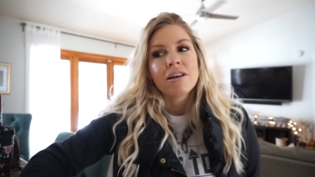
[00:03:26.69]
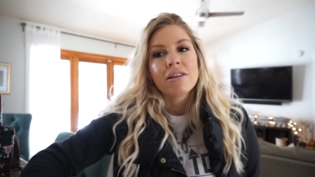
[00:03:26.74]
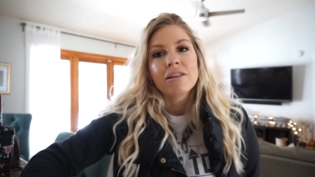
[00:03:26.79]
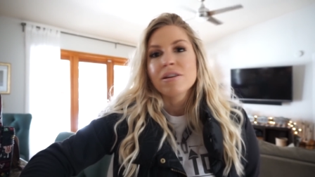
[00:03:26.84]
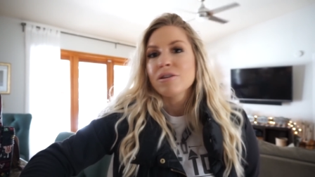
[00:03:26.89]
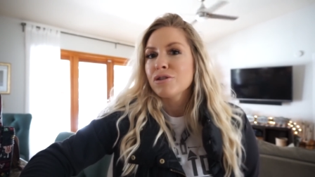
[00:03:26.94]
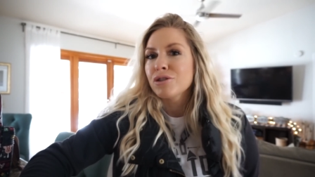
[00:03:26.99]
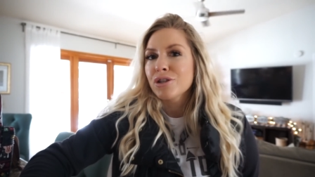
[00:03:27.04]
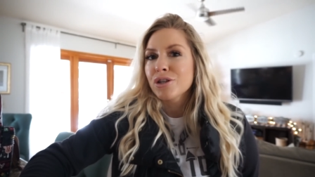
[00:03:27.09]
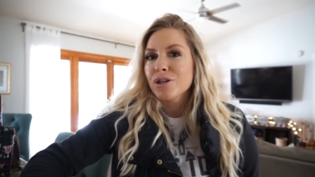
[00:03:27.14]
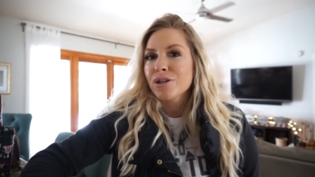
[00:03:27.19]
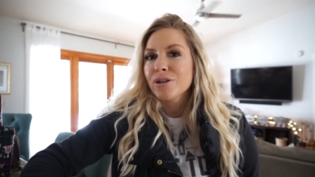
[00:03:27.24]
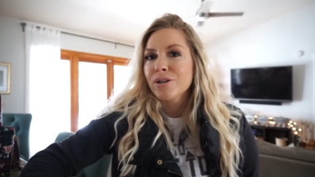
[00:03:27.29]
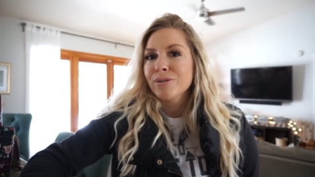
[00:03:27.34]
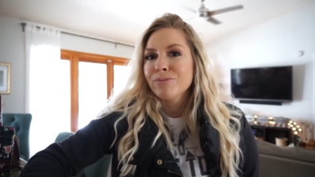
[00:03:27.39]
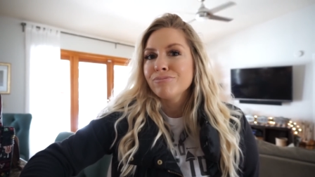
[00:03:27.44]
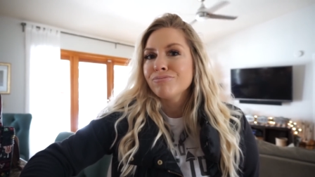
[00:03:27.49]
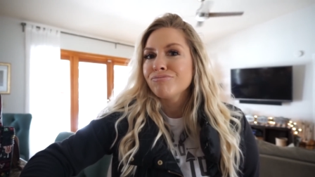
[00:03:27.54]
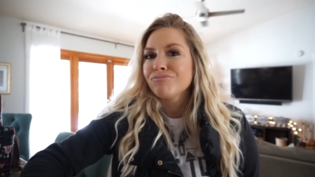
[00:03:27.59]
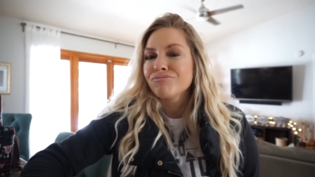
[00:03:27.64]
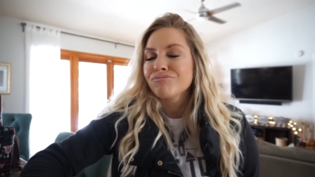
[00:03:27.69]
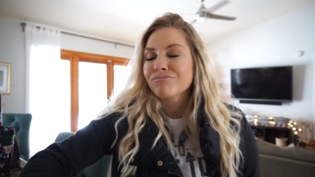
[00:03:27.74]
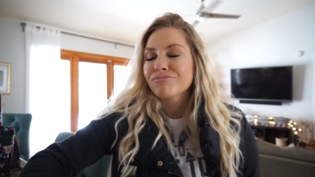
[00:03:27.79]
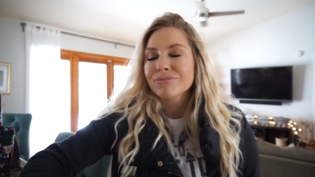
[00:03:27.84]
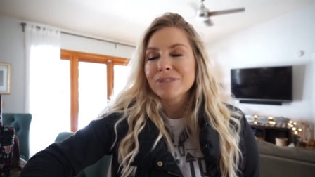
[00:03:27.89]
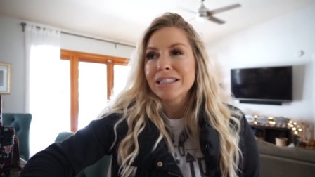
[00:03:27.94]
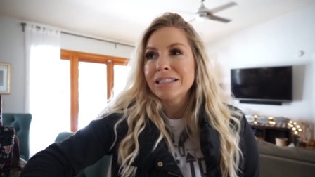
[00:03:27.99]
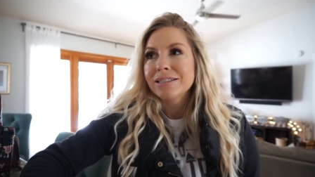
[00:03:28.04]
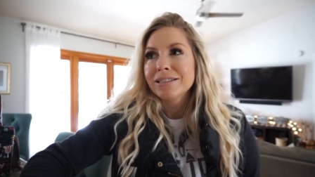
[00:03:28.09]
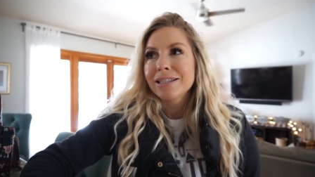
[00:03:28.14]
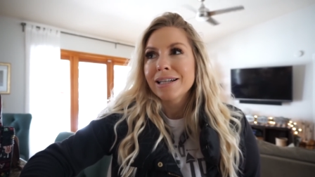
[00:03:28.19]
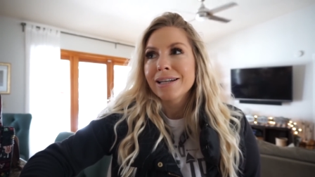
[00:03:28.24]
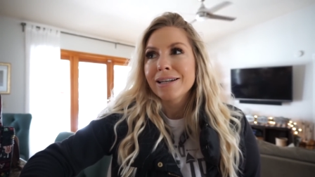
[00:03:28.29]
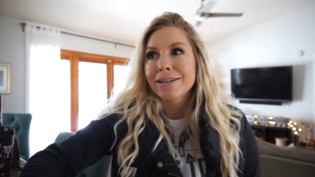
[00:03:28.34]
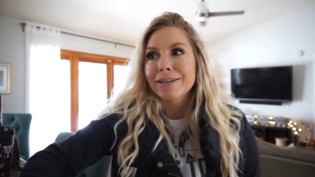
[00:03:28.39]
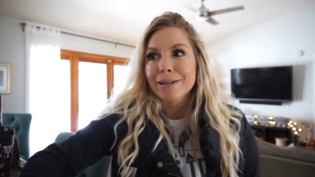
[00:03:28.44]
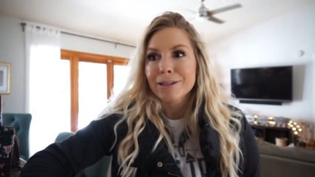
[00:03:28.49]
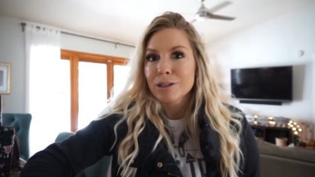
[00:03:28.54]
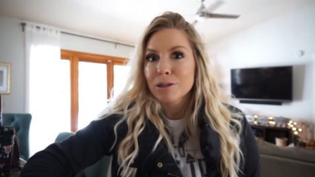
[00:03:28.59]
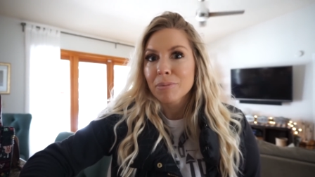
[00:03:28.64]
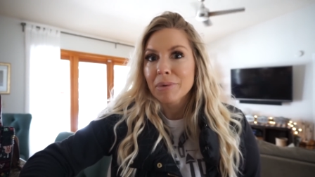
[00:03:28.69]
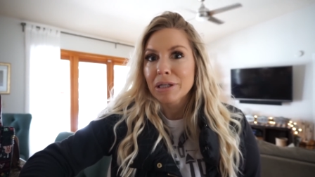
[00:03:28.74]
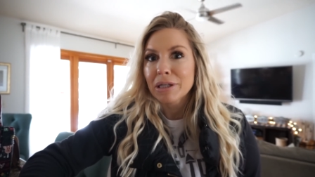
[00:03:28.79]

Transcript: This year, not so